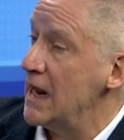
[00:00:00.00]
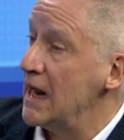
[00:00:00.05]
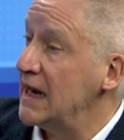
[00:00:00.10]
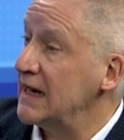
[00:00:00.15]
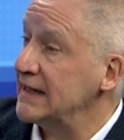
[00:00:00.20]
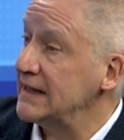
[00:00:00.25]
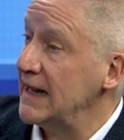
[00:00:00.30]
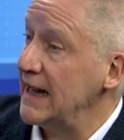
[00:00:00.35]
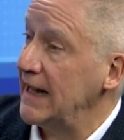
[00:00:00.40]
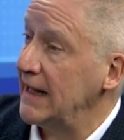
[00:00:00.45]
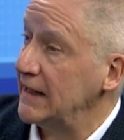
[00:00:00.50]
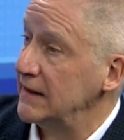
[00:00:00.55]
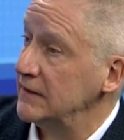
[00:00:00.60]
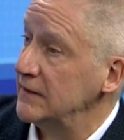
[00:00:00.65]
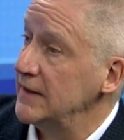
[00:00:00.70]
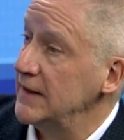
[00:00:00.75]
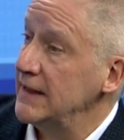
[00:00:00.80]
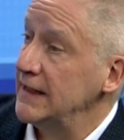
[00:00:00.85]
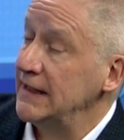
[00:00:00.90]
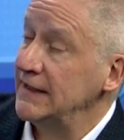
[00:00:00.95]

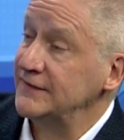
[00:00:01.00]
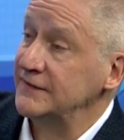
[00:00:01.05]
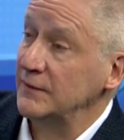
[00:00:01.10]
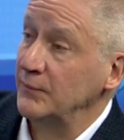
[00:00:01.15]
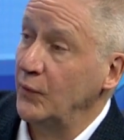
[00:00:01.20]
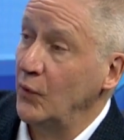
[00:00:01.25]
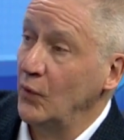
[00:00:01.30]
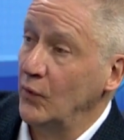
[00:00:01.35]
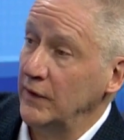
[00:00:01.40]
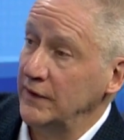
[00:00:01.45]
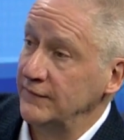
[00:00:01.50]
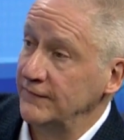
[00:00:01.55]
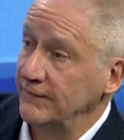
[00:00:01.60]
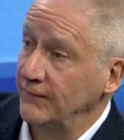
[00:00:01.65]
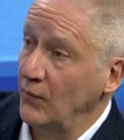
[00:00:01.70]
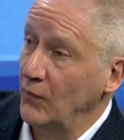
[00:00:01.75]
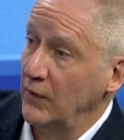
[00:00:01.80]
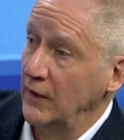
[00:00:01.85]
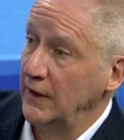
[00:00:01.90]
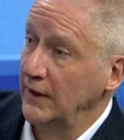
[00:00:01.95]
Again, it's important
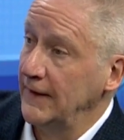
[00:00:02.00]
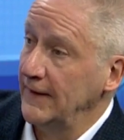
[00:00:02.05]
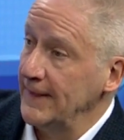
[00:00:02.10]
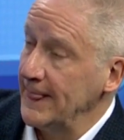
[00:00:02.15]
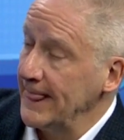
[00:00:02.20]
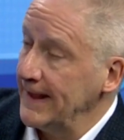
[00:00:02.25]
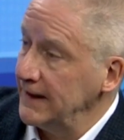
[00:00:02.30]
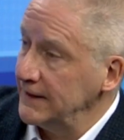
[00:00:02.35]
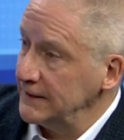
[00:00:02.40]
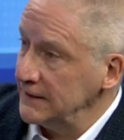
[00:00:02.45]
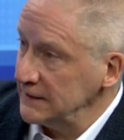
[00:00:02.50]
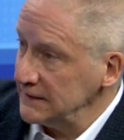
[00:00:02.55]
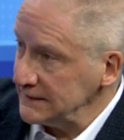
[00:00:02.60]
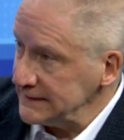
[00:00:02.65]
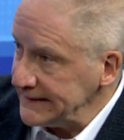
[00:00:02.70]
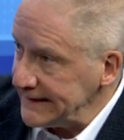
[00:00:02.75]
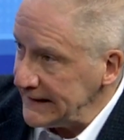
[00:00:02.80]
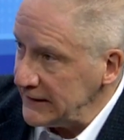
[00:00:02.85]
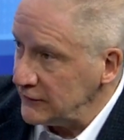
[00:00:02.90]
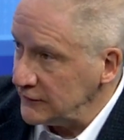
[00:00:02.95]
for
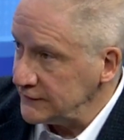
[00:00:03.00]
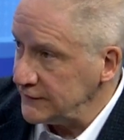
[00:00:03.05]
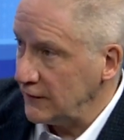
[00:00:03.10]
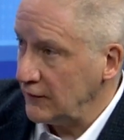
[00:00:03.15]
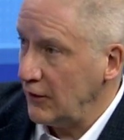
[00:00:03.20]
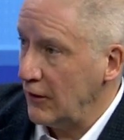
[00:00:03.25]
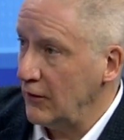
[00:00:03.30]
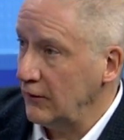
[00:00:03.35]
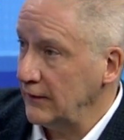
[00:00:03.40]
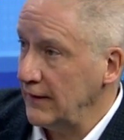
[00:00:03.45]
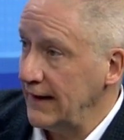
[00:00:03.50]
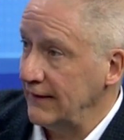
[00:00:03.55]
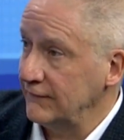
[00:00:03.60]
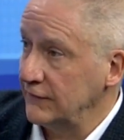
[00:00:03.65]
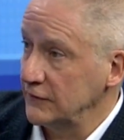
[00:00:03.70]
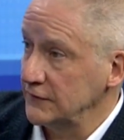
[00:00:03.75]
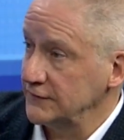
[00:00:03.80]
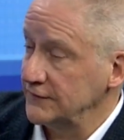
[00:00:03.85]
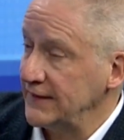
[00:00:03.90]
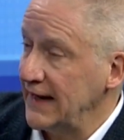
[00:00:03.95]
leaders at all
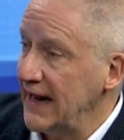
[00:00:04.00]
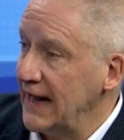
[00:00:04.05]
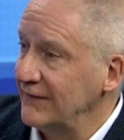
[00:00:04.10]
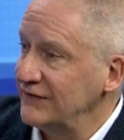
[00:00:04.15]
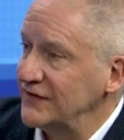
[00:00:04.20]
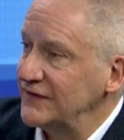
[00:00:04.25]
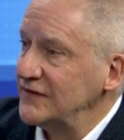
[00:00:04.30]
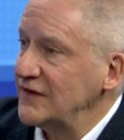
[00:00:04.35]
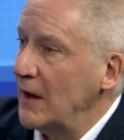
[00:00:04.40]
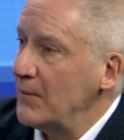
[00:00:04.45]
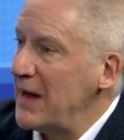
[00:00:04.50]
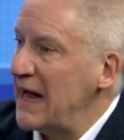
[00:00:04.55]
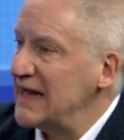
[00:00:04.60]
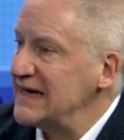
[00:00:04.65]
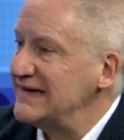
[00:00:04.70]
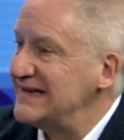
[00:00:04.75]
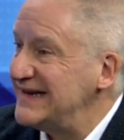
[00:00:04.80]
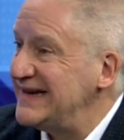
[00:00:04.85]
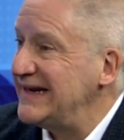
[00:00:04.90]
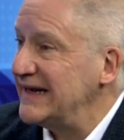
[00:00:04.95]
levels to have some
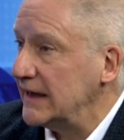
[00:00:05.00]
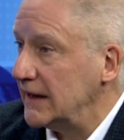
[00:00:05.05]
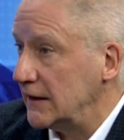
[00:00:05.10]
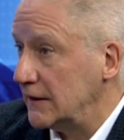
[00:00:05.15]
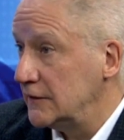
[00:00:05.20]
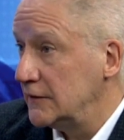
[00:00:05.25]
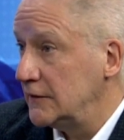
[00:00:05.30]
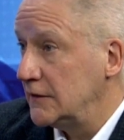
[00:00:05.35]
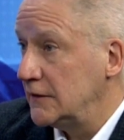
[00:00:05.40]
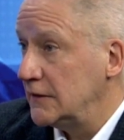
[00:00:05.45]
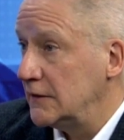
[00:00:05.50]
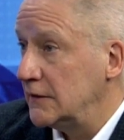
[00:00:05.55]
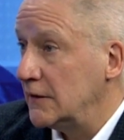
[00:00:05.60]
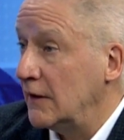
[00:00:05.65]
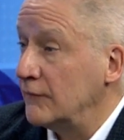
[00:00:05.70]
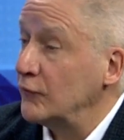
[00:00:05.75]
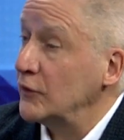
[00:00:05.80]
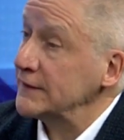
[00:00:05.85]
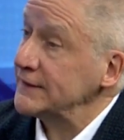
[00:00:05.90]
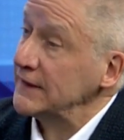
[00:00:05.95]
idea
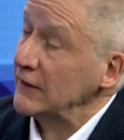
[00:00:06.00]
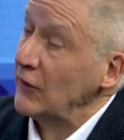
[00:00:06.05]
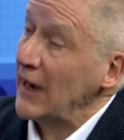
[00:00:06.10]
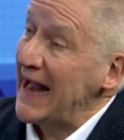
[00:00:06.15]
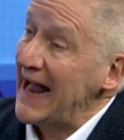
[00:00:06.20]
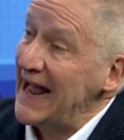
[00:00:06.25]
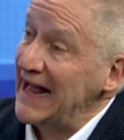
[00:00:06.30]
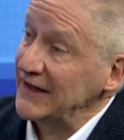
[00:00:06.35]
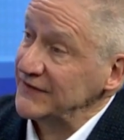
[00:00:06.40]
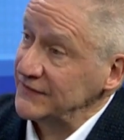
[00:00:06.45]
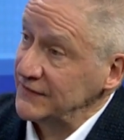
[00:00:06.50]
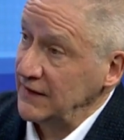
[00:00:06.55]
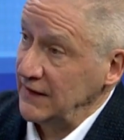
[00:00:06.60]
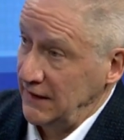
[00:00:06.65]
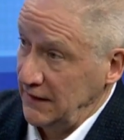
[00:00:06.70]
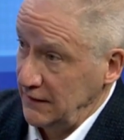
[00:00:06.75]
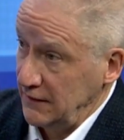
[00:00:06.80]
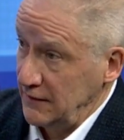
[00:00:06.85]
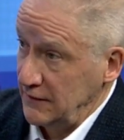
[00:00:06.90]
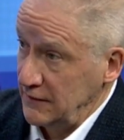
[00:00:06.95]
of what they're
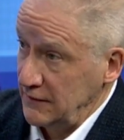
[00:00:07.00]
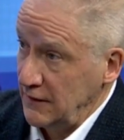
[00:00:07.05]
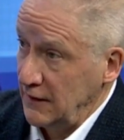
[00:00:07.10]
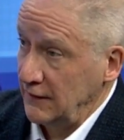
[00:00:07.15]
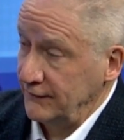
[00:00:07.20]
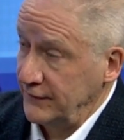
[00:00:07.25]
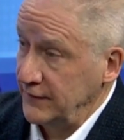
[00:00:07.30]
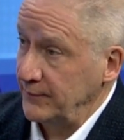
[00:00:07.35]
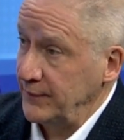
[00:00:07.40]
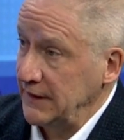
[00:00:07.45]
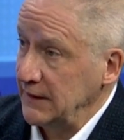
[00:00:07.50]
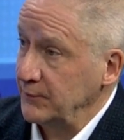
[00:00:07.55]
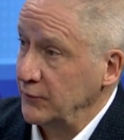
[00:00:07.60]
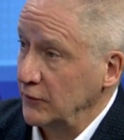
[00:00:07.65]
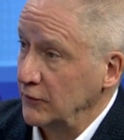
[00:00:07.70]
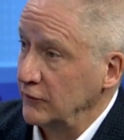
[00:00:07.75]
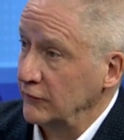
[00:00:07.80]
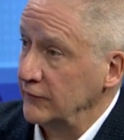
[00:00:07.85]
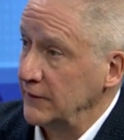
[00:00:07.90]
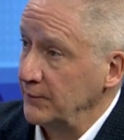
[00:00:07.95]
asking of the
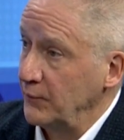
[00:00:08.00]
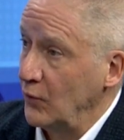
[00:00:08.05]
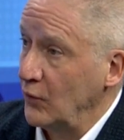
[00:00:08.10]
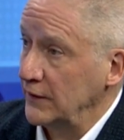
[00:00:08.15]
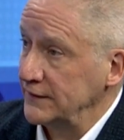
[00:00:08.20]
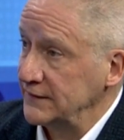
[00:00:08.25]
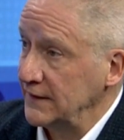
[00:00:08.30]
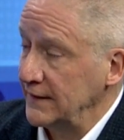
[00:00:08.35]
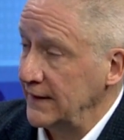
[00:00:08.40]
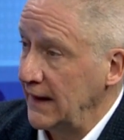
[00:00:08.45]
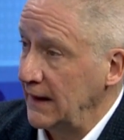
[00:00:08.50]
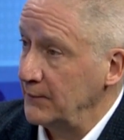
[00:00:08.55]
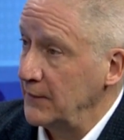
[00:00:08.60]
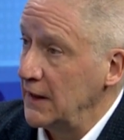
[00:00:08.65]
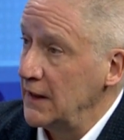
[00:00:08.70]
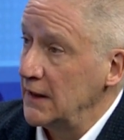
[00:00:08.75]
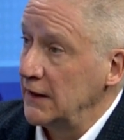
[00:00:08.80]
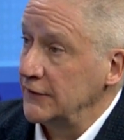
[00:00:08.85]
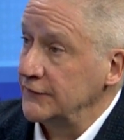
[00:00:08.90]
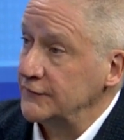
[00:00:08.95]
people who report to them
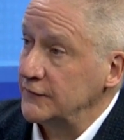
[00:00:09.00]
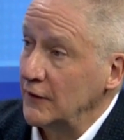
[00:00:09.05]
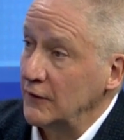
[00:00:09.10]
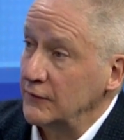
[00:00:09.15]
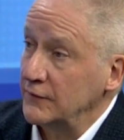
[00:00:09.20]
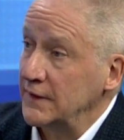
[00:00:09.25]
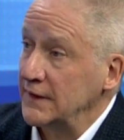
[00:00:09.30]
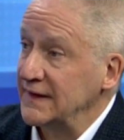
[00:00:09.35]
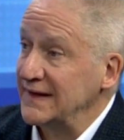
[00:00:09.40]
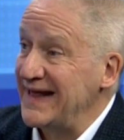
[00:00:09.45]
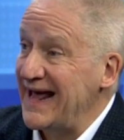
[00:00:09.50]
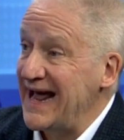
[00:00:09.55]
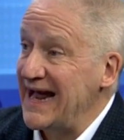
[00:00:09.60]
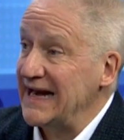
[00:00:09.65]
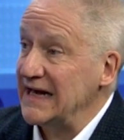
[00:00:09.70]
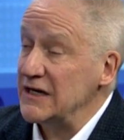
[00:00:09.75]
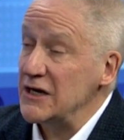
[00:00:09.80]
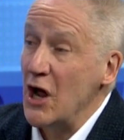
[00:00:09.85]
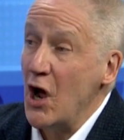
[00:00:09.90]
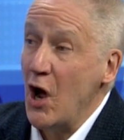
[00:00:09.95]
so that
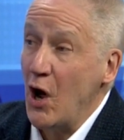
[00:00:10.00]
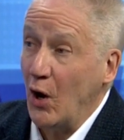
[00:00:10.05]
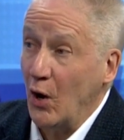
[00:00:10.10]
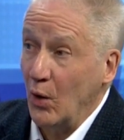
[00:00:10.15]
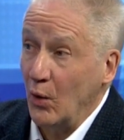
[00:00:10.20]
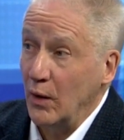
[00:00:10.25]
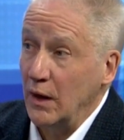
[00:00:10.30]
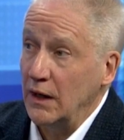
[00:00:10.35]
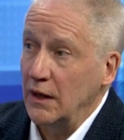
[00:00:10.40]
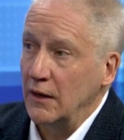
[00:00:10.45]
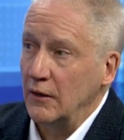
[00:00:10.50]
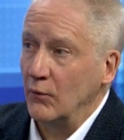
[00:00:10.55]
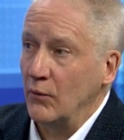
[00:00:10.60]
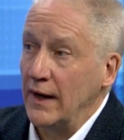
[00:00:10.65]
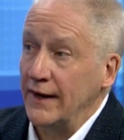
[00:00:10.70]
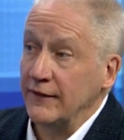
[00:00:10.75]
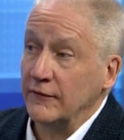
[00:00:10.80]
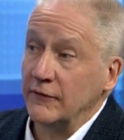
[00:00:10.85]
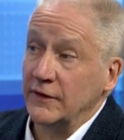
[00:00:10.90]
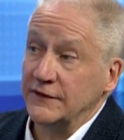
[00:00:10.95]
they know
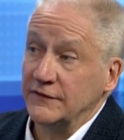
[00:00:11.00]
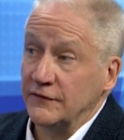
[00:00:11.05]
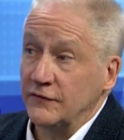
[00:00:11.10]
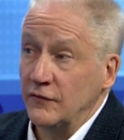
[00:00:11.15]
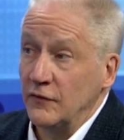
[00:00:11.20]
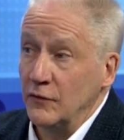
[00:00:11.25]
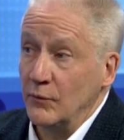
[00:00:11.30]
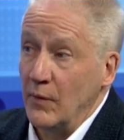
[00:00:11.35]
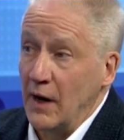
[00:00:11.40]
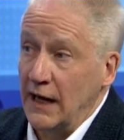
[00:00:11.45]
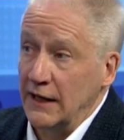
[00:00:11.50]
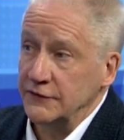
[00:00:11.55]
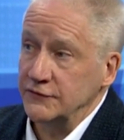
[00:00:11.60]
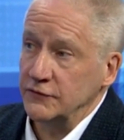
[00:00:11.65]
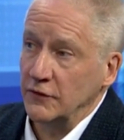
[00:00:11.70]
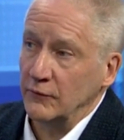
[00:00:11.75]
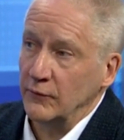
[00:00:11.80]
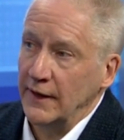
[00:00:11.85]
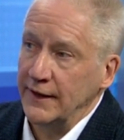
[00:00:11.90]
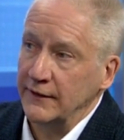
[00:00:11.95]
whether it's too
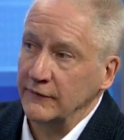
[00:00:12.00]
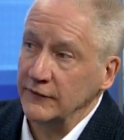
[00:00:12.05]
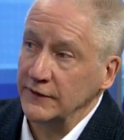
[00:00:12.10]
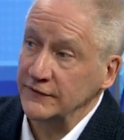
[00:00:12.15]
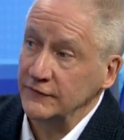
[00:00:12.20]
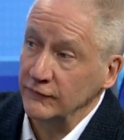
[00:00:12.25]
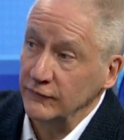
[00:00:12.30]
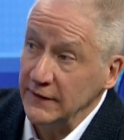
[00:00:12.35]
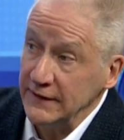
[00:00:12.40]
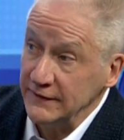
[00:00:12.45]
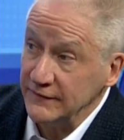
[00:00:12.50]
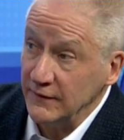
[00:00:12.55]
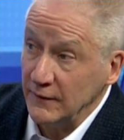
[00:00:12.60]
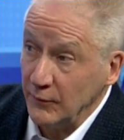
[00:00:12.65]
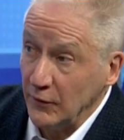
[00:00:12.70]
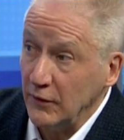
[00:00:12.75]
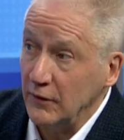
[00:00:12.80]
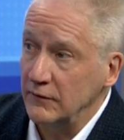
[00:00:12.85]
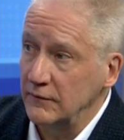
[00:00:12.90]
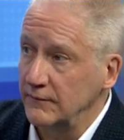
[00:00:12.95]
much or whether it's
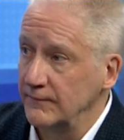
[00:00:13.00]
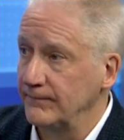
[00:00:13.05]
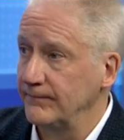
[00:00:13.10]
reasonable.